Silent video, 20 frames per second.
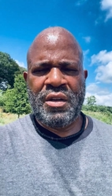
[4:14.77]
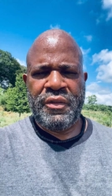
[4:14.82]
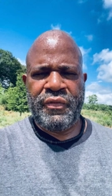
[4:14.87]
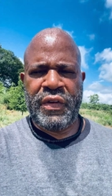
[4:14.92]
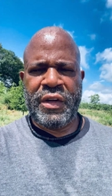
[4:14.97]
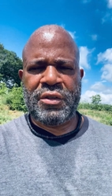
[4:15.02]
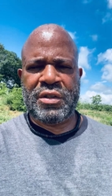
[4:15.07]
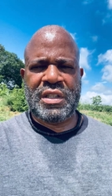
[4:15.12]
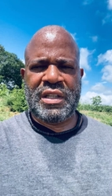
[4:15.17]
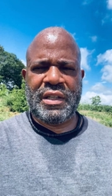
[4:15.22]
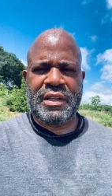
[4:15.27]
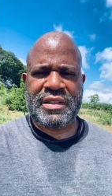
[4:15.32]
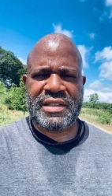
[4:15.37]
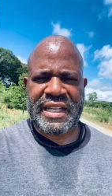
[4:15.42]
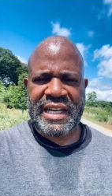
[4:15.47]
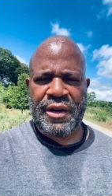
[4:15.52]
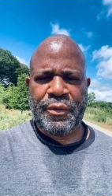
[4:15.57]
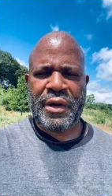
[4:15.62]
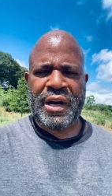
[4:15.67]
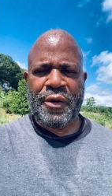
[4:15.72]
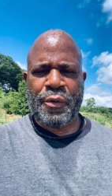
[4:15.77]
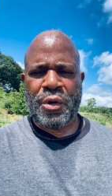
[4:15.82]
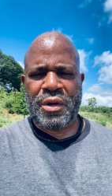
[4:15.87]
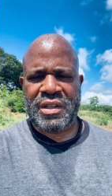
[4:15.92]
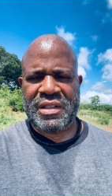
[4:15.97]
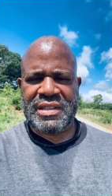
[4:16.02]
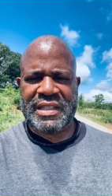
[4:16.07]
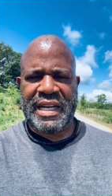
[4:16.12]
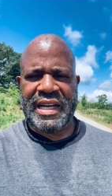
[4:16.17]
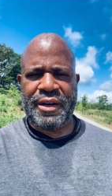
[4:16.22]
Feels good saying what I want to
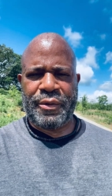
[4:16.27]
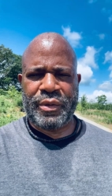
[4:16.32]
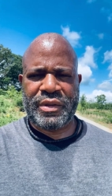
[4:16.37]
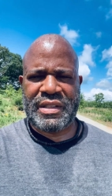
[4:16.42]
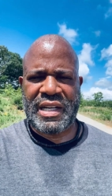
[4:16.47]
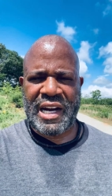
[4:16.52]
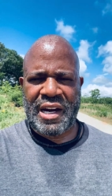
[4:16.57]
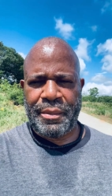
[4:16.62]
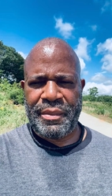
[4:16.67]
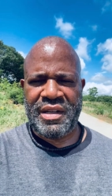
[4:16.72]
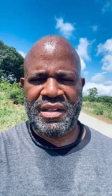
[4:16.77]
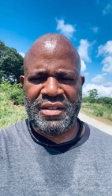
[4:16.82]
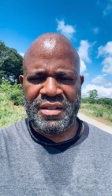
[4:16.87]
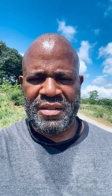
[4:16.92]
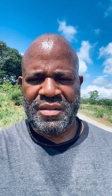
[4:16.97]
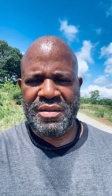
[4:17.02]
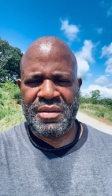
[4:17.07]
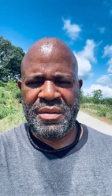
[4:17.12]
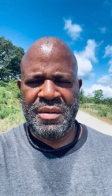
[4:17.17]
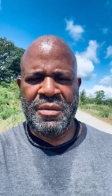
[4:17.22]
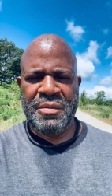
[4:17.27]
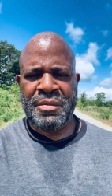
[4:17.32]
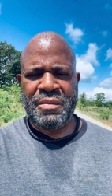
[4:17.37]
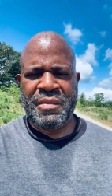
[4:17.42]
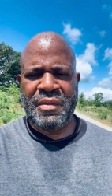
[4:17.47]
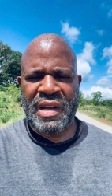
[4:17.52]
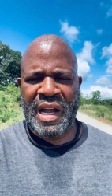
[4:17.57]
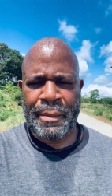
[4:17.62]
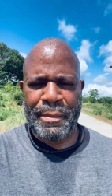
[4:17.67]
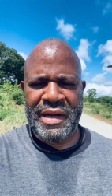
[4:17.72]
say in retirement.
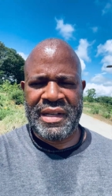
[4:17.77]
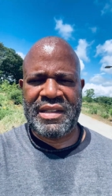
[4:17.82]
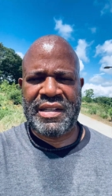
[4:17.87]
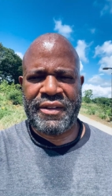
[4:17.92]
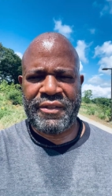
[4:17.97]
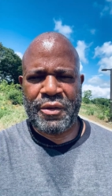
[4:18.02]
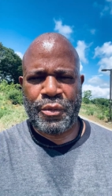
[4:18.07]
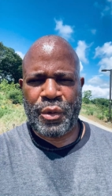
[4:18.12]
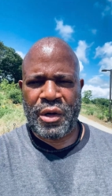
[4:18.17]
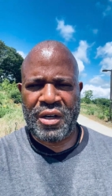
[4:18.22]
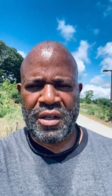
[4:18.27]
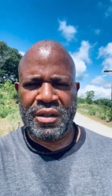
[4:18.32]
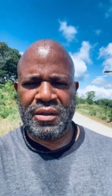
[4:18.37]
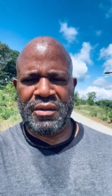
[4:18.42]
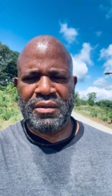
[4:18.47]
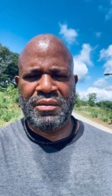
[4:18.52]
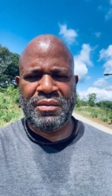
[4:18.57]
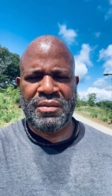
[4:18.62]
I meant every word.